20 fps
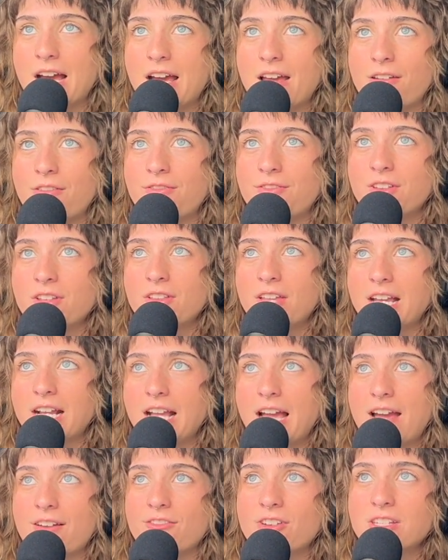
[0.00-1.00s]
I feel like
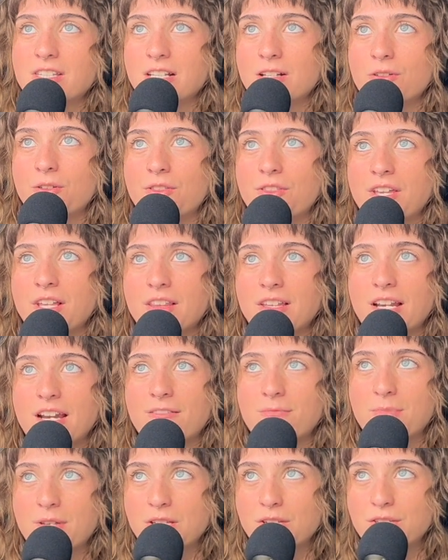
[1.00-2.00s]
every single thing that
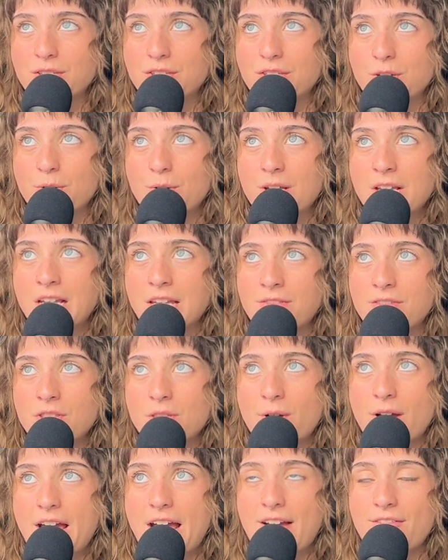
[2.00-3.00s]
I've been doing, even though
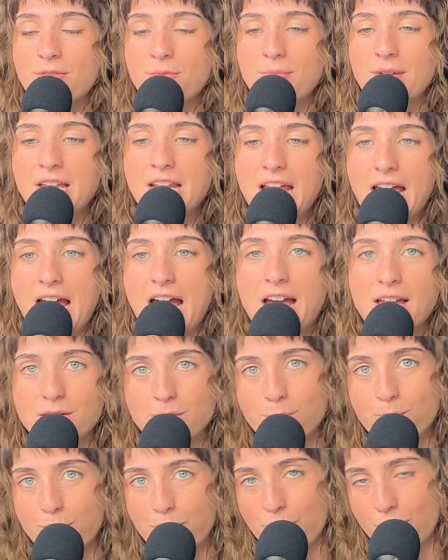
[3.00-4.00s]
I haven't been as
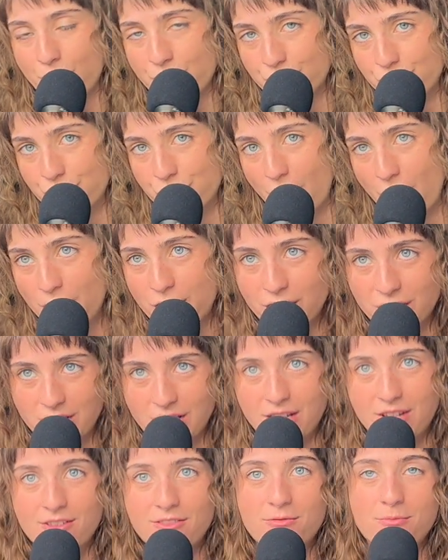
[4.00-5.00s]

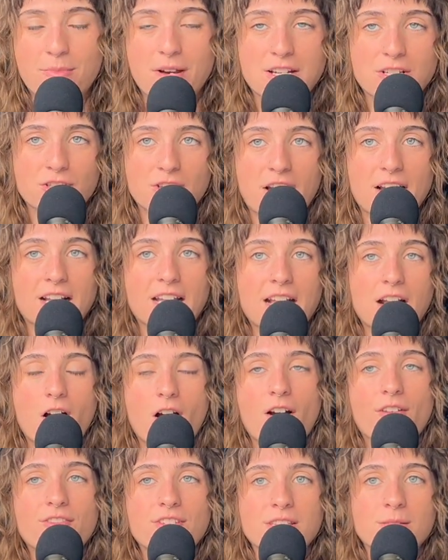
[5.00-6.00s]
productive by checking
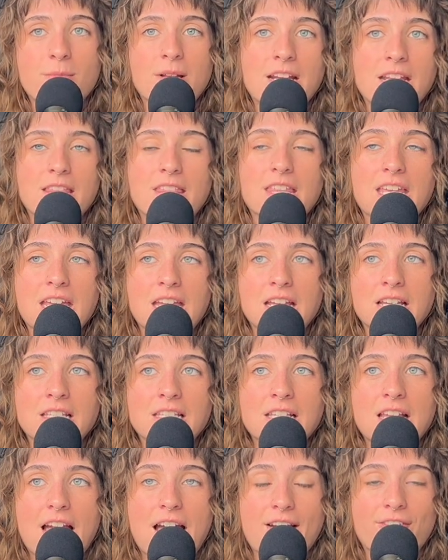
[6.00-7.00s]
off as many things
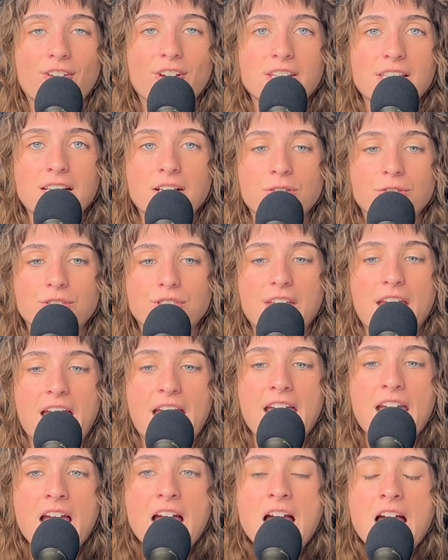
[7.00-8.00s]
every single
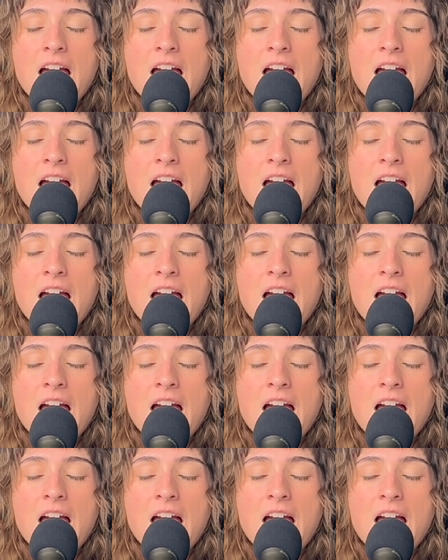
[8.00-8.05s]
day,